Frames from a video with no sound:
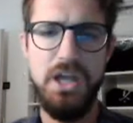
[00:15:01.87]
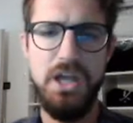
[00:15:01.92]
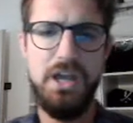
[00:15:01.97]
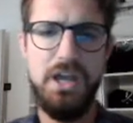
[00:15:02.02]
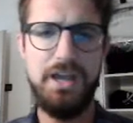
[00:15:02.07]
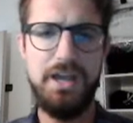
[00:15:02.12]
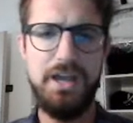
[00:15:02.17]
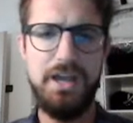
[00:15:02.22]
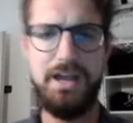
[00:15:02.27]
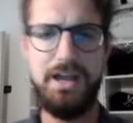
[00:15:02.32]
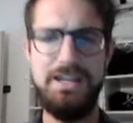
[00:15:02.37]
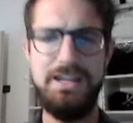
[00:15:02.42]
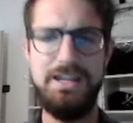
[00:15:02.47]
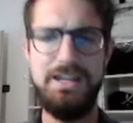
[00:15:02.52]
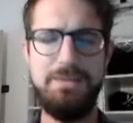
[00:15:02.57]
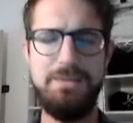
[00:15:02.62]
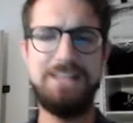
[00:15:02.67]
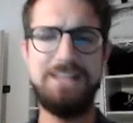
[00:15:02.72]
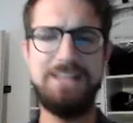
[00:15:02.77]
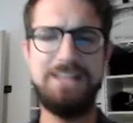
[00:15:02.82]
it
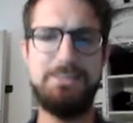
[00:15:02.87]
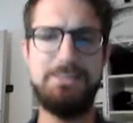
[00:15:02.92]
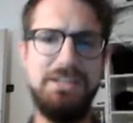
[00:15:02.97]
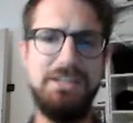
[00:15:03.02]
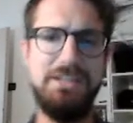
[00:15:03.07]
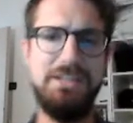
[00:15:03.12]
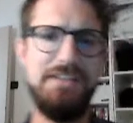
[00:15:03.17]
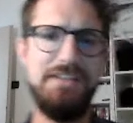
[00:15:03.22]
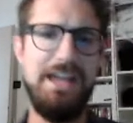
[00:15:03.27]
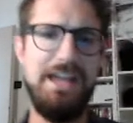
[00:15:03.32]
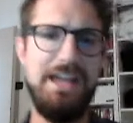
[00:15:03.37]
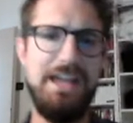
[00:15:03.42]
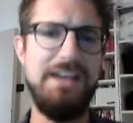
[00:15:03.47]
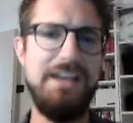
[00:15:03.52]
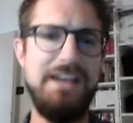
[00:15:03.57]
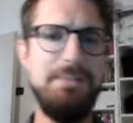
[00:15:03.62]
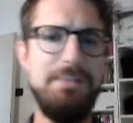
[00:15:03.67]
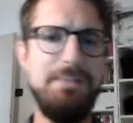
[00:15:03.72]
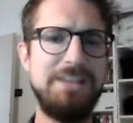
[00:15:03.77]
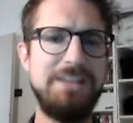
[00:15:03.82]
depends a bit, and
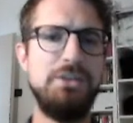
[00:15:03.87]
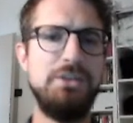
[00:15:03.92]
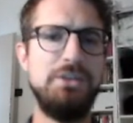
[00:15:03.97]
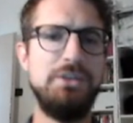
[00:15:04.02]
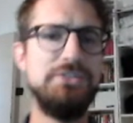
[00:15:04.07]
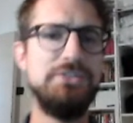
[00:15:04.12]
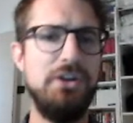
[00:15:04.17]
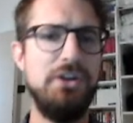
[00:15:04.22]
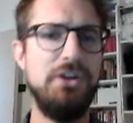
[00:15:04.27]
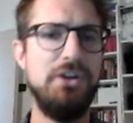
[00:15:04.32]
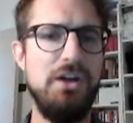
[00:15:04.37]
it depends also